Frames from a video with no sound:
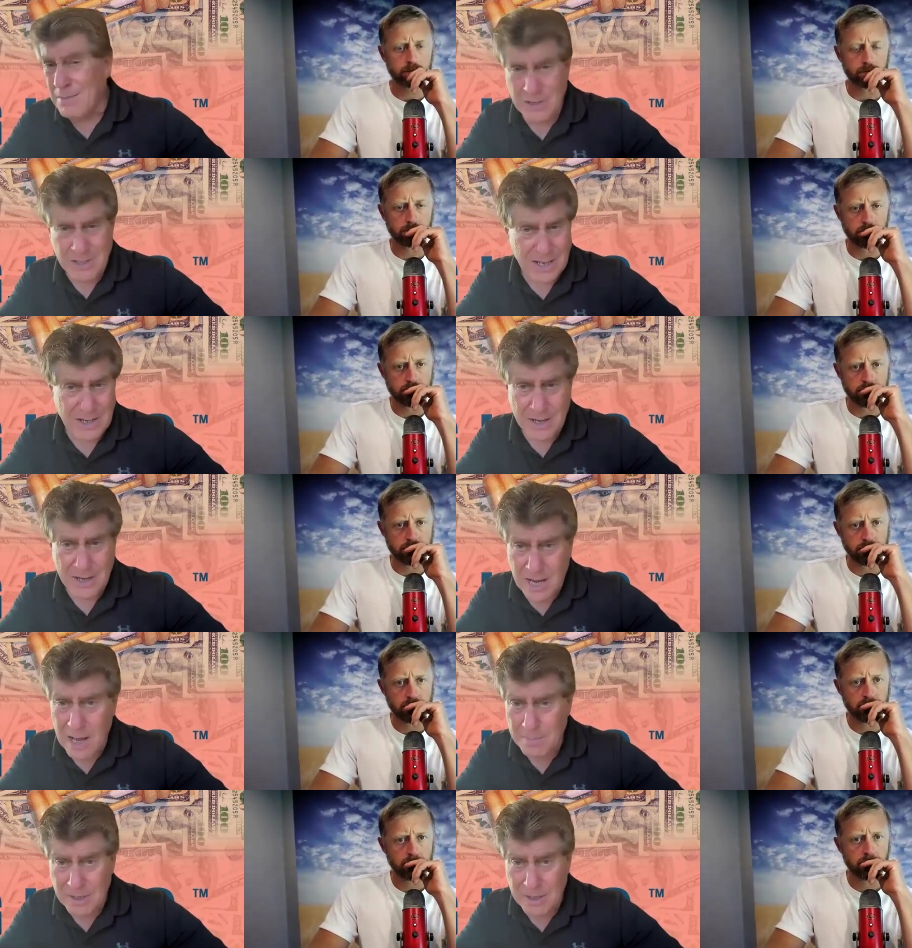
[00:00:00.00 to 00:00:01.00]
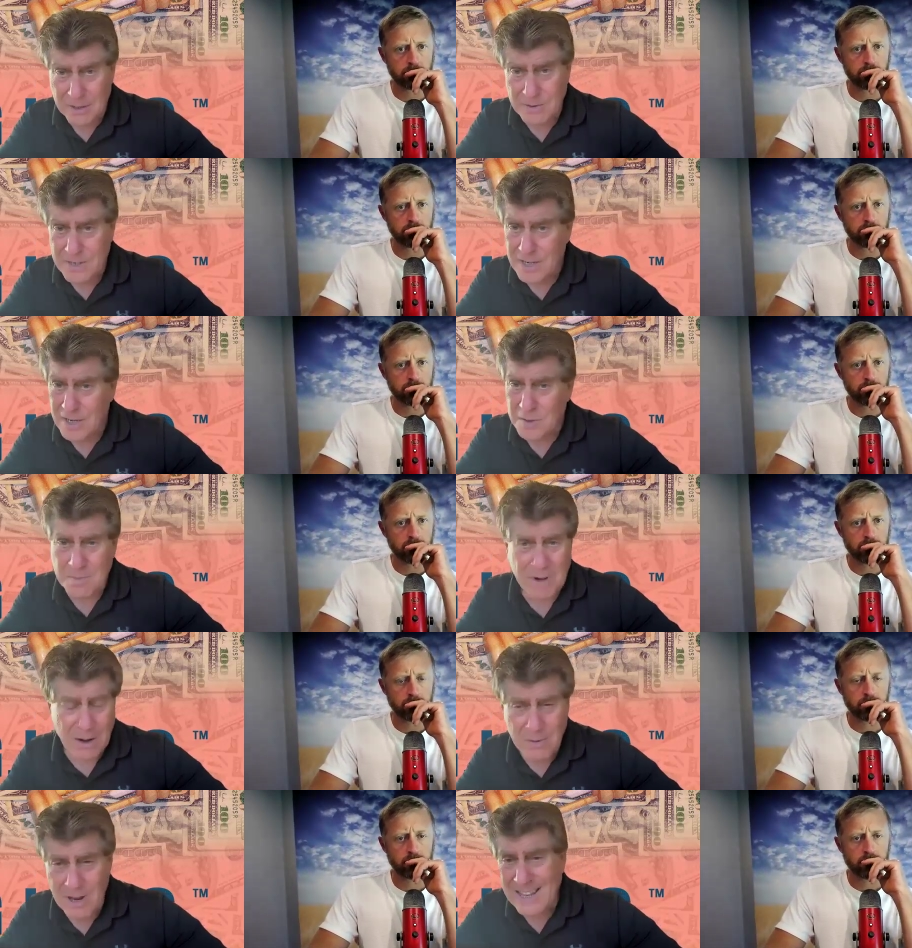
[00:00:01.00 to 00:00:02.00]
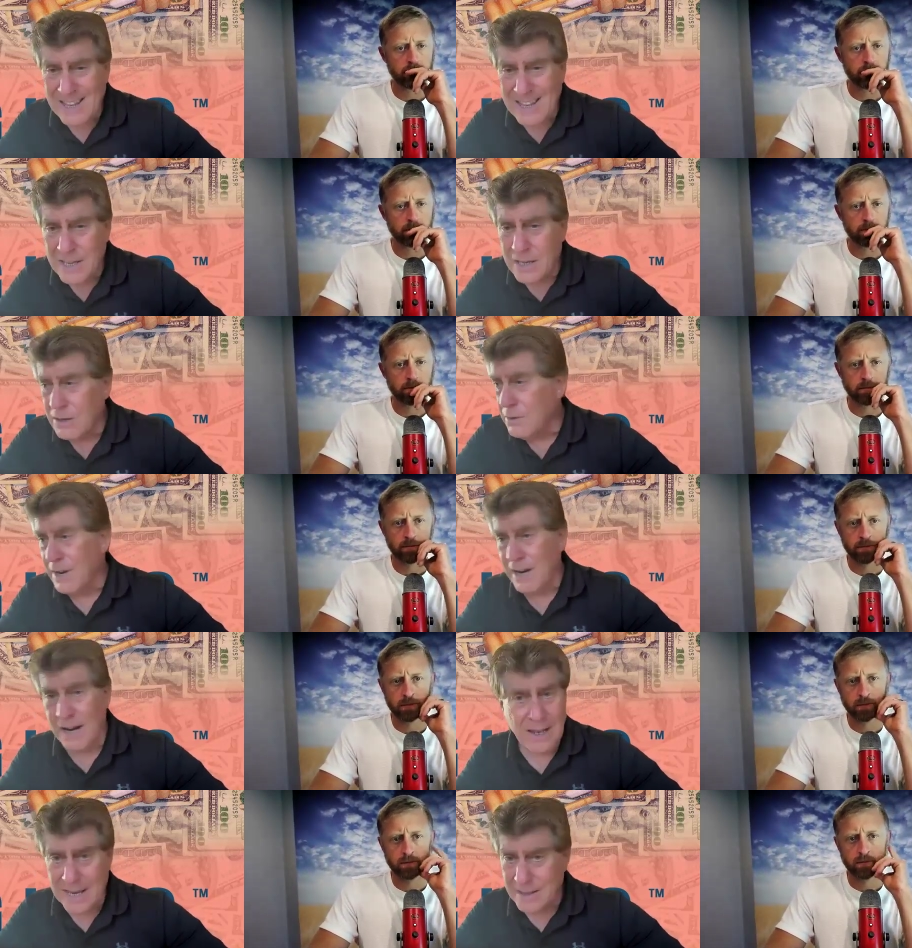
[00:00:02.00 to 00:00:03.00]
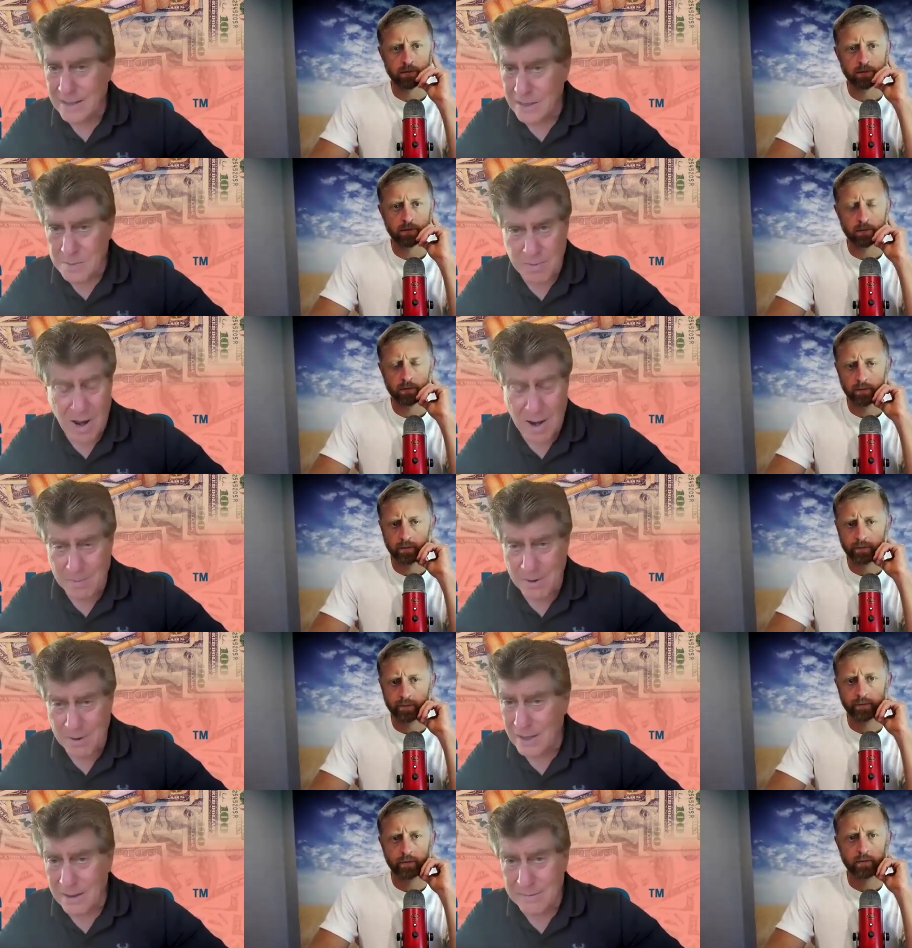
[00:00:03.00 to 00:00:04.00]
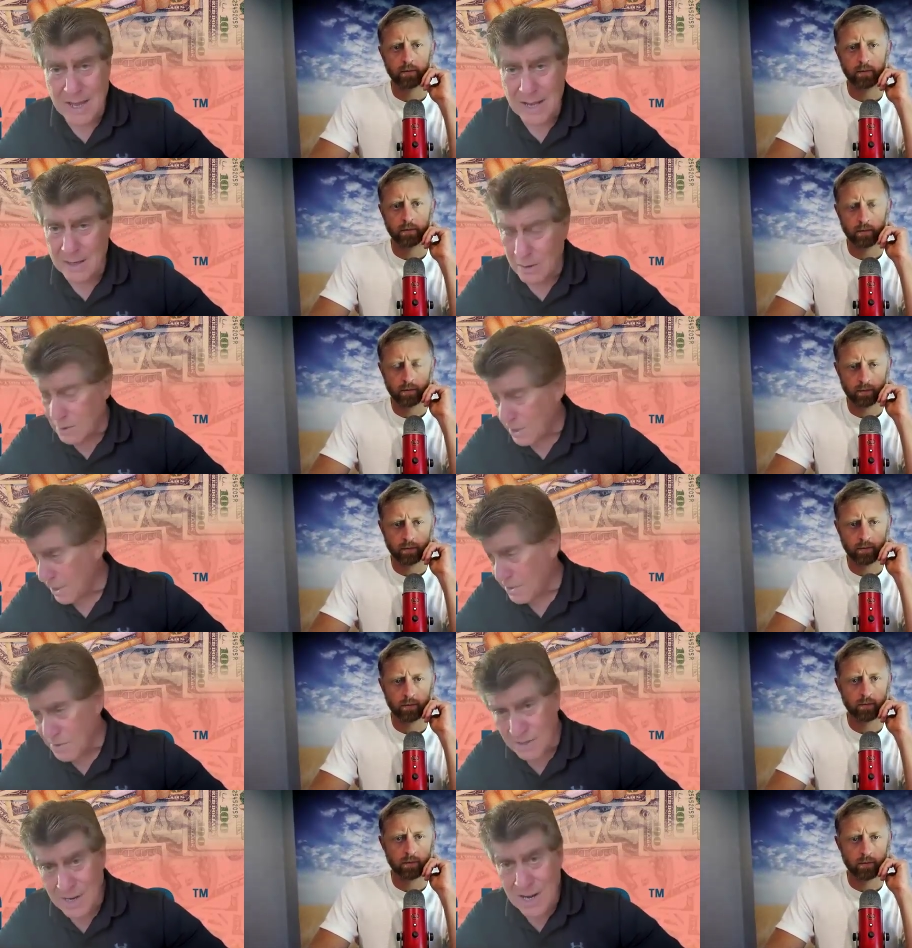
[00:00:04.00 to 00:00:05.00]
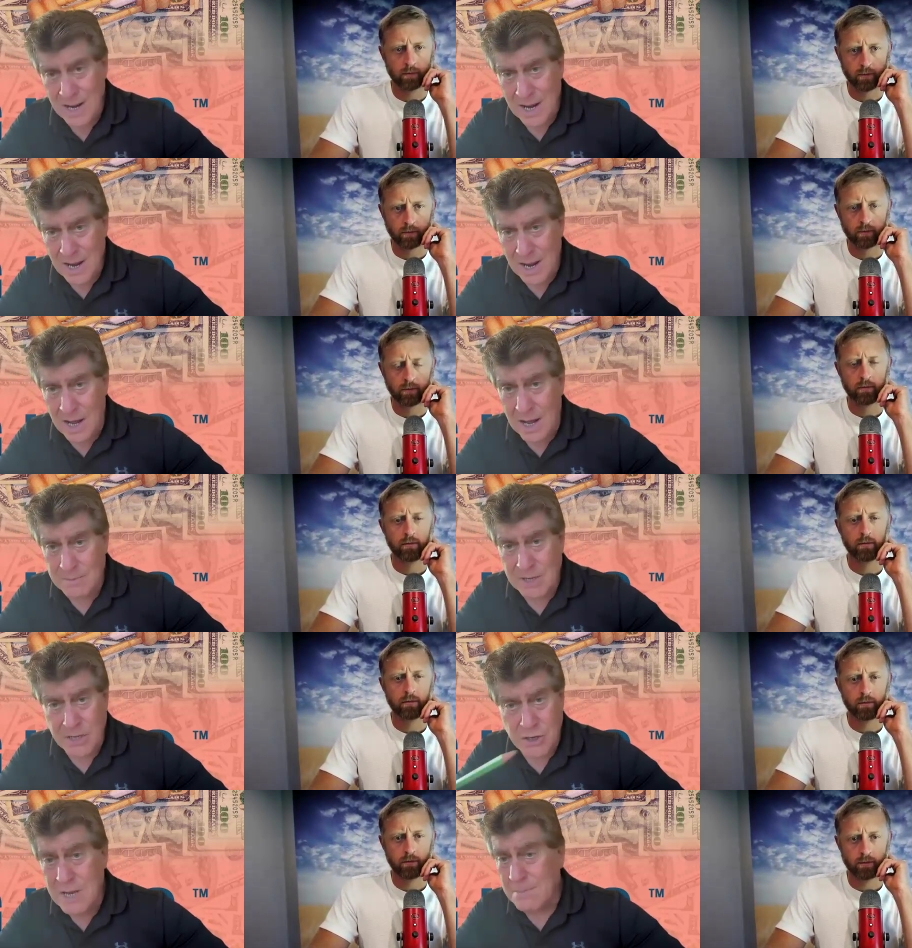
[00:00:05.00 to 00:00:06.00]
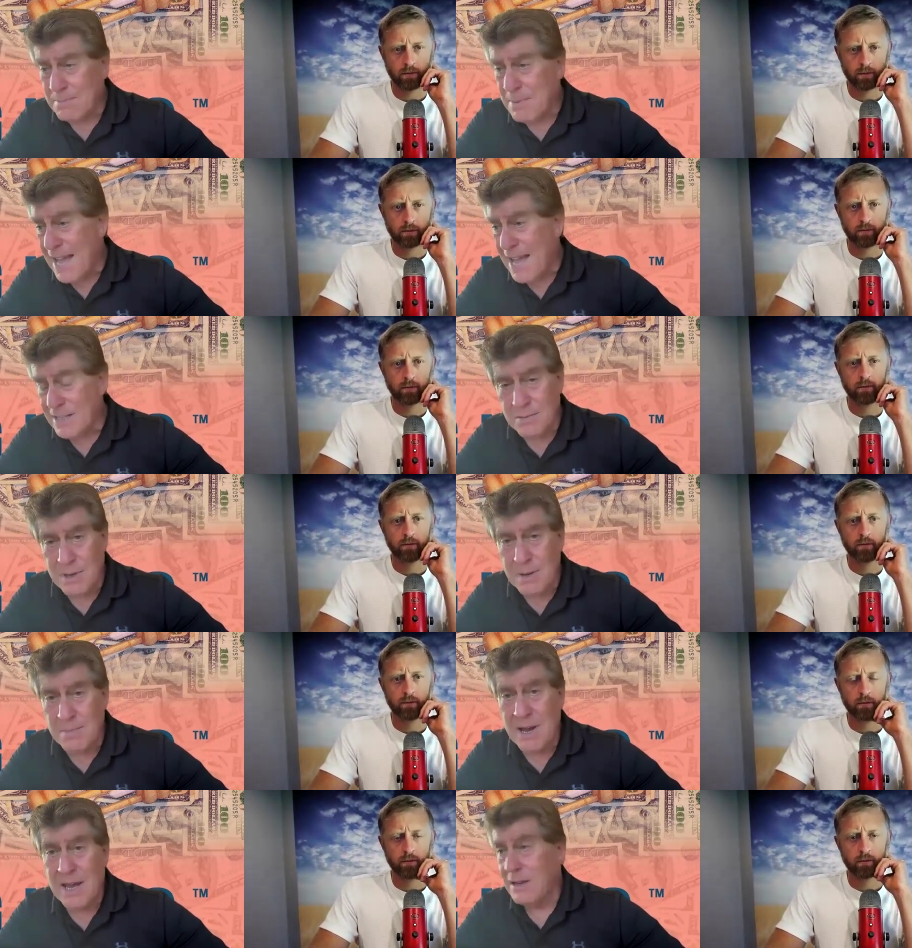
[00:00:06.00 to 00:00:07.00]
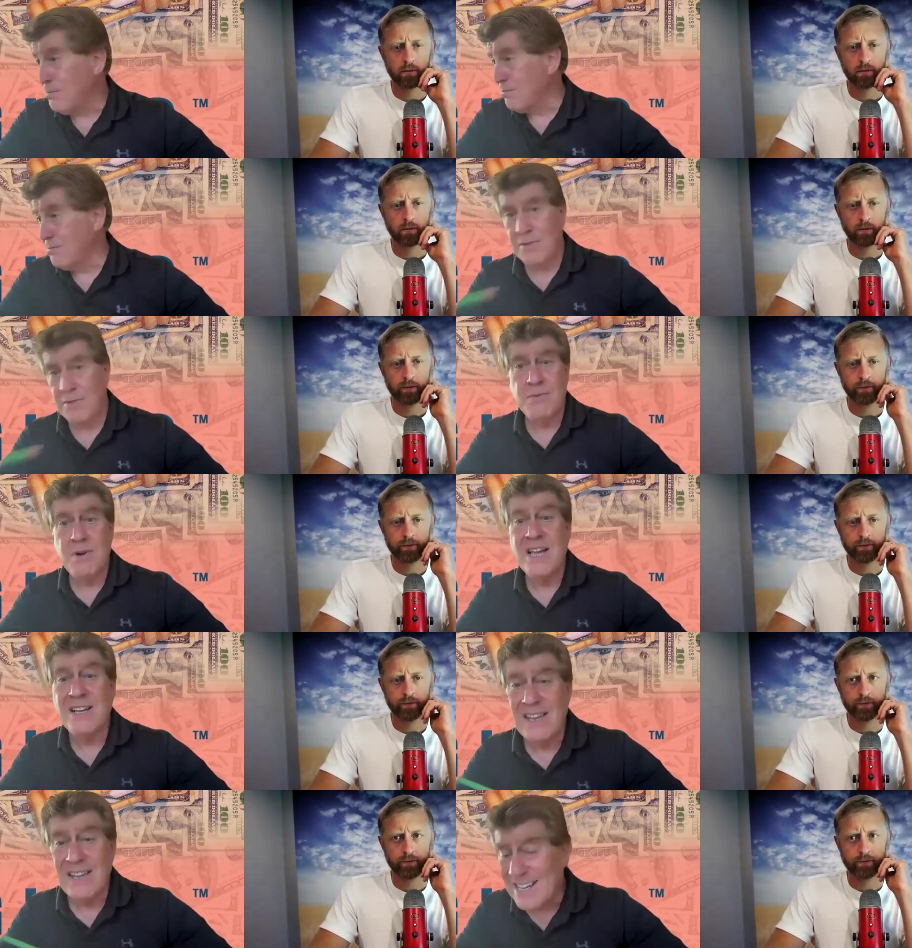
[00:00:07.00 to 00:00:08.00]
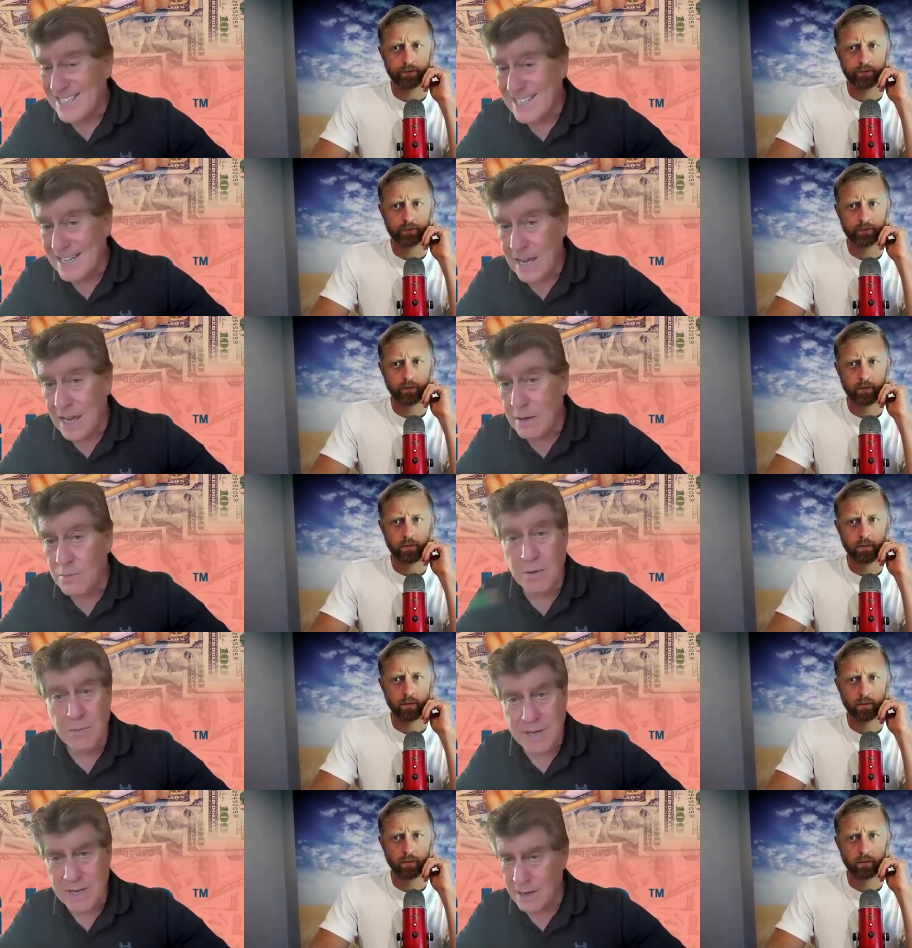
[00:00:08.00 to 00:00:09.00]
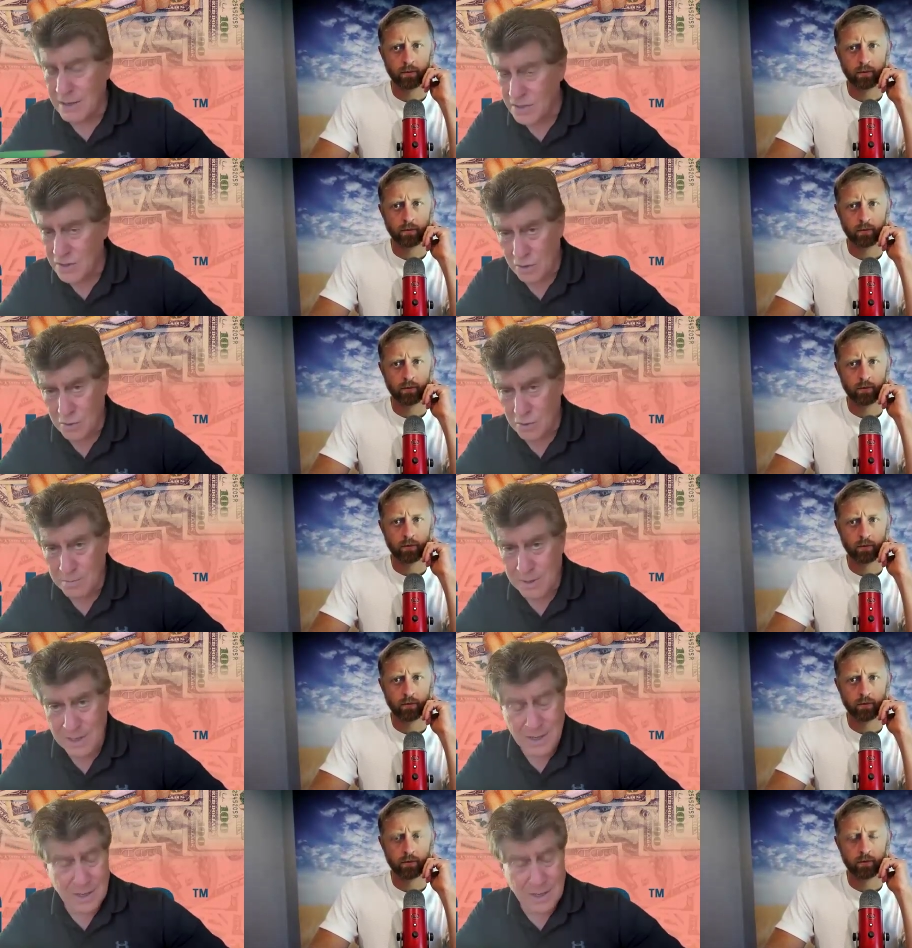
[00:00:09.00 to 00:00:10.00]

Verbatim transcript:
Speaker 1: looking at a couple other deals, but I like you and I like this property. I love that location. Can you get back to me by 3 o'clock today? We'll meet on Zoom.